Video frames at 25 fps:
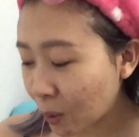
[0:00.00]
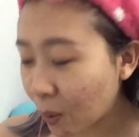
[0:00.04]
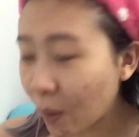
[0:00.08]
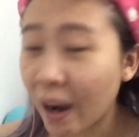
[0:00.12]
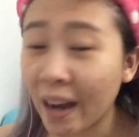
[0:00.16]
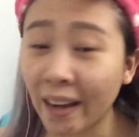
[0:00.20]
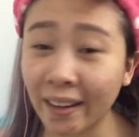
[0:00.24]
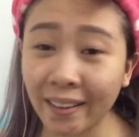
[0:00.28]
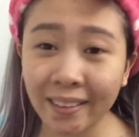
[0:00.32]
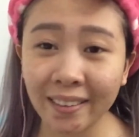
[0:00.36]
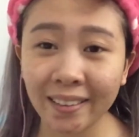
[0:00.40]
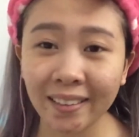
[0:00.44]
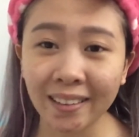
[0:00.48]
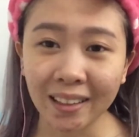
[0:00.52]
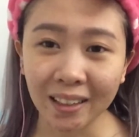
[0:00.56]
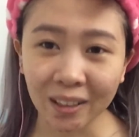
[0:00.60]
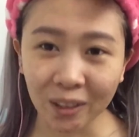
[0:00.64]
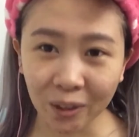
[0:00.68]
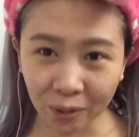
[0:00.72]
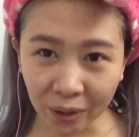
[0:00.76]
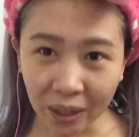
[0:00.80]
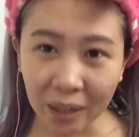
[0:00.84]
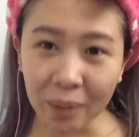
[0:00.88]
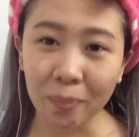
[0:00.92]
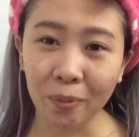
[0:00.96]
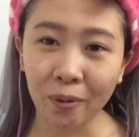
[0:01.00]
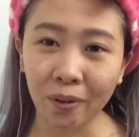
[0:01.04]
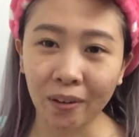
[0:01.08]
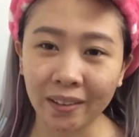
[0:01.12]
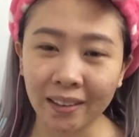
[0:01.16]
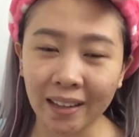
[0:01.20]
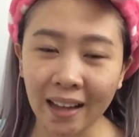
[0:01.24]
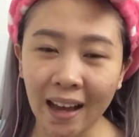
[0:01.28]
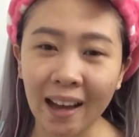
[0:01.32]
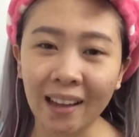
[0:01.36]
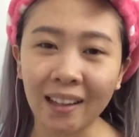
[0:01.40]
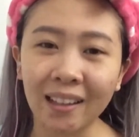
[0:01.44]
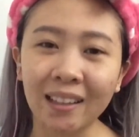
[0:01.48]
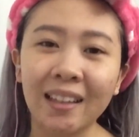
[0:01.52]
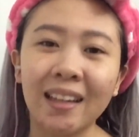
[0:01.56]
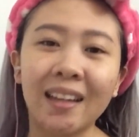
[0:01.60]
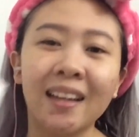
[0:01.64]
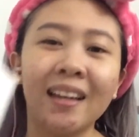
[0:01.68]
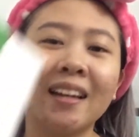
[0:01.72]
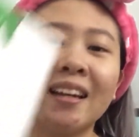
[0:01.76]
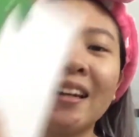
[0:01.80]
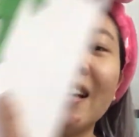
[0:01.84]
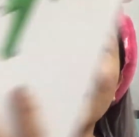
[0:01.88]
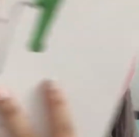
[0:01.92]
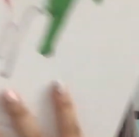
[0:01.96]
quite a great product.
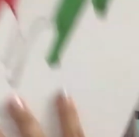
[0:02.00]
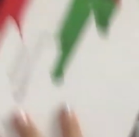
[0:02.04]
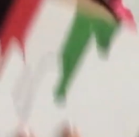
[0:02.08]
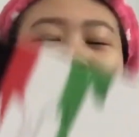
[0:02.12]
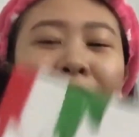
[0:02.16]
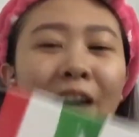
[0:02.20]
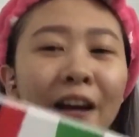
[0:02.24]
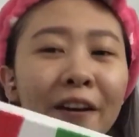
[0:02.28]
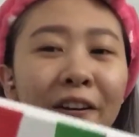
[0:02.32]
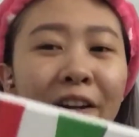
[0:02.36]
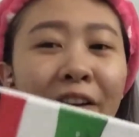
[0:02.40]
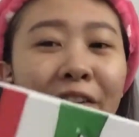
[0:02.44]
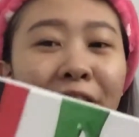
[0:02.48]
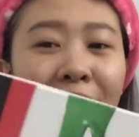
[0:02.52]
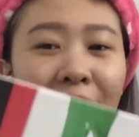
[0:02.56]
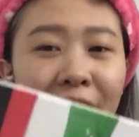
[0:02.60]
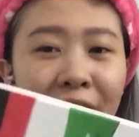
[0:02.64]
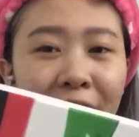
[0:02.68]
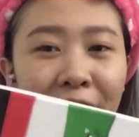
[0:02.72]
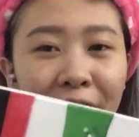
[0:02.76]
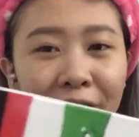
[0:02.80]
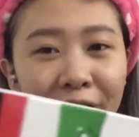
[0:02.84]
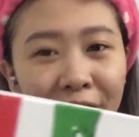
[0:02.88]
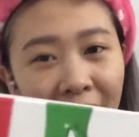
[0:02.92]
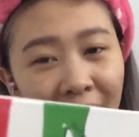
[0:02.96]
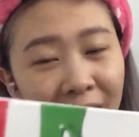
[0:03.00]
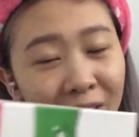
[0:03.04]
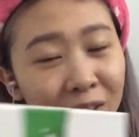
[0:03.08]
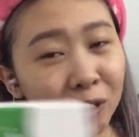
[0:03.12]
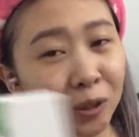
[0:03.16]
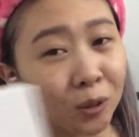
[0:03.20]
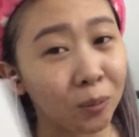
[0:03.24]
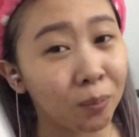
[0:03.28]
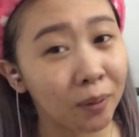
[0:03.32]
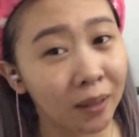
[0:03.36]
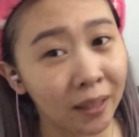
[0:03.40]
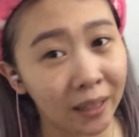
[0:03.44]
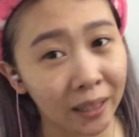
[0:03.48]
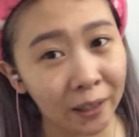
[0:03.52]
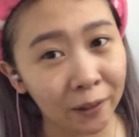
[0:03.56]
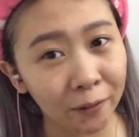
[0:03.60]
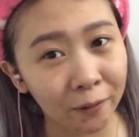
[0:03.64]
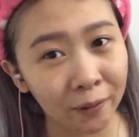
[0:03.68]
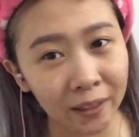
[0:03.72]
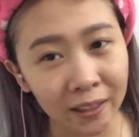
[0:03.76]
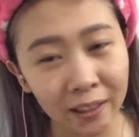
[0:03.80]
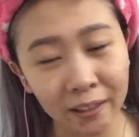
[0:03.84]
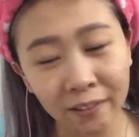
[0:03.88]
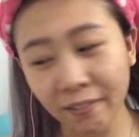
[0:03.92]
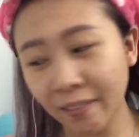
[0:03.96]
It's very very fun to play
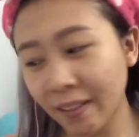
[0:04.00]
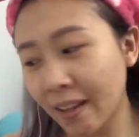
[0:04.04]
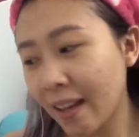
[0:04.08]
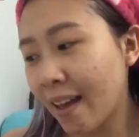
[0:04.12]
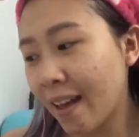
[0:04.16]
with